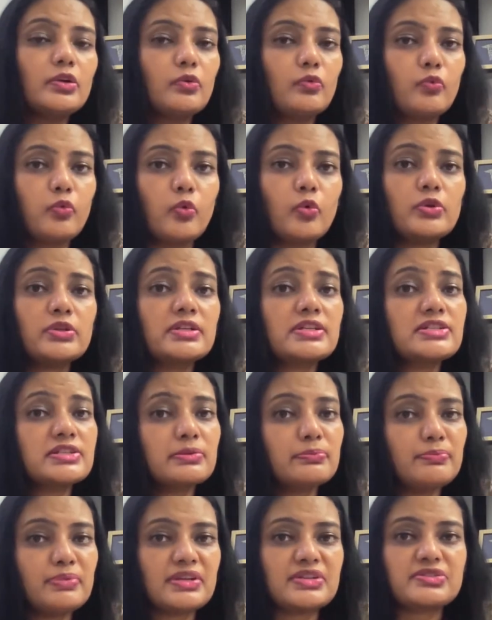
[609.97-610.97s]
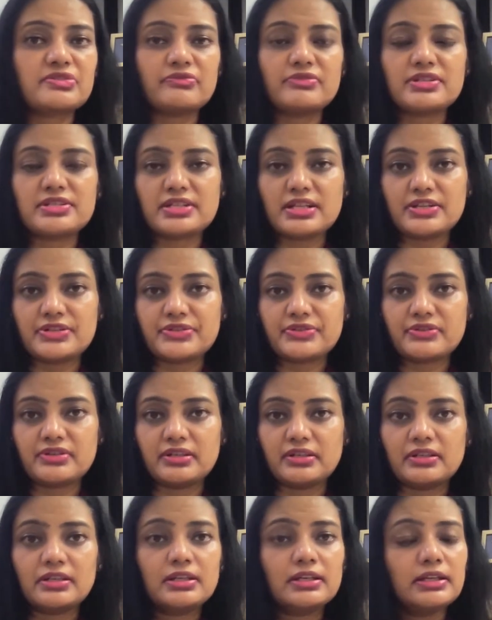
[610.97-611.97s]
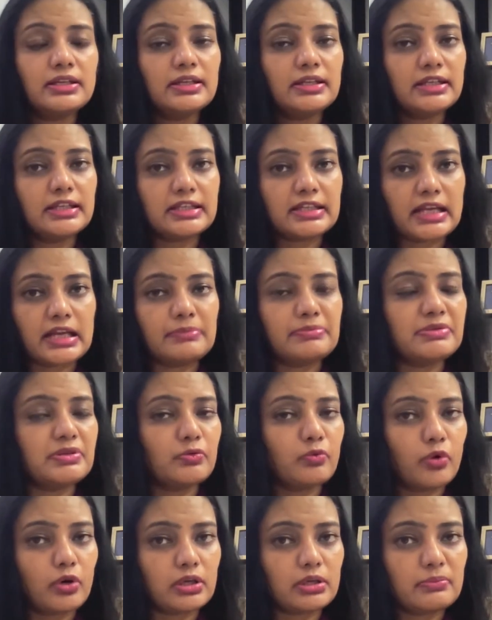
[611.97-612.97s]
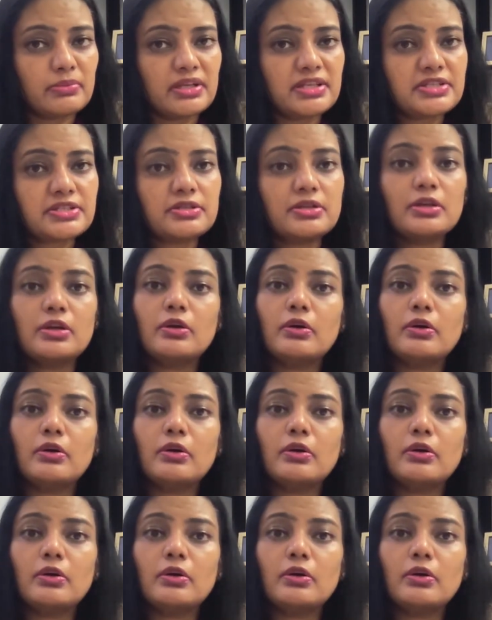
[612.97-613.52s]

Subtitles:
Fourth is the base of the sunscreen. It can be a water-based